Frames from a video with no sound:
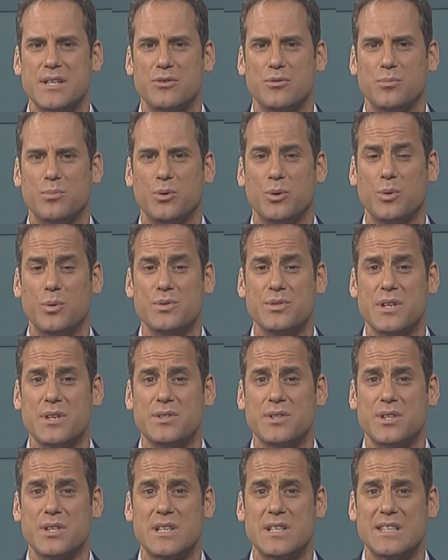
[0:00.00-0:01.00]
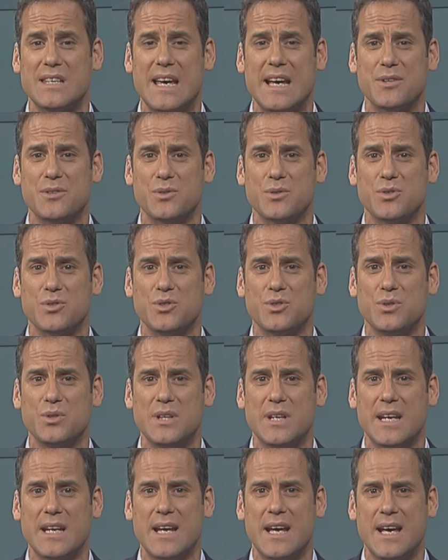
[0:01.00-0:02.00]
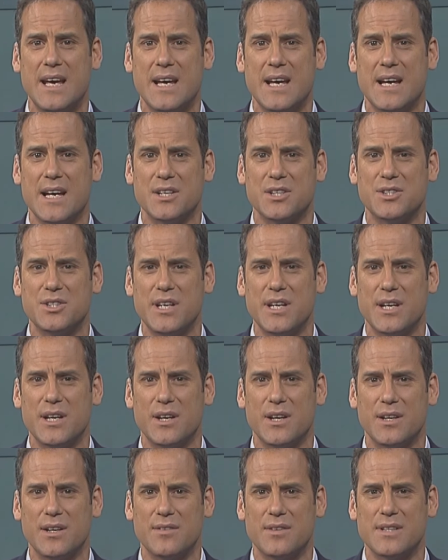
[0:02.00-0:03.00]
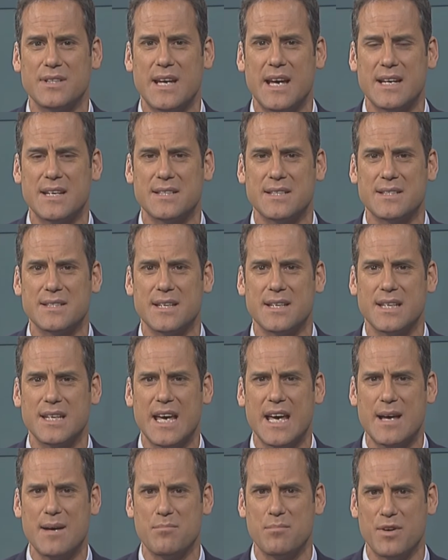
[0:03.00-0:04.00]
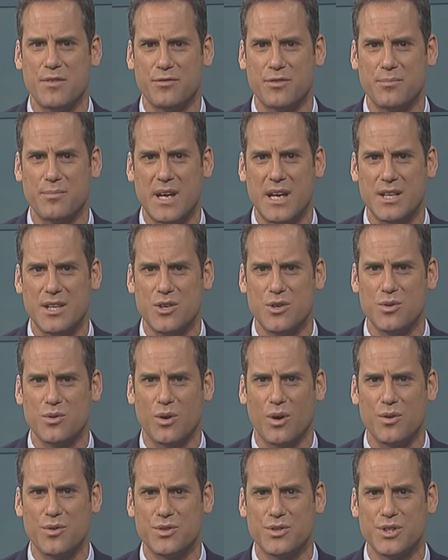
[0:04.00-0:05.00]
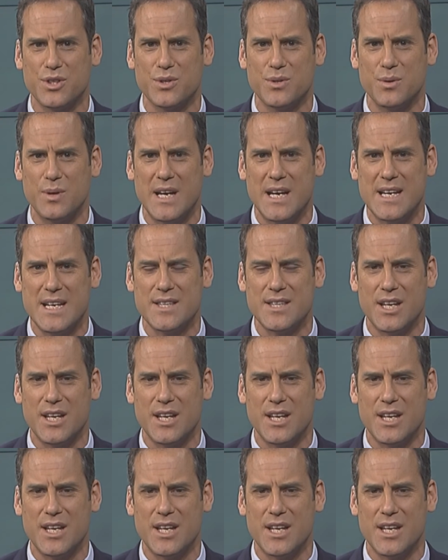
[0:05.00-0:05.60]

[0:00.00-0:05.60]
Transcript: The report also suggests councils should get a share of the taxes that come from that new growth too.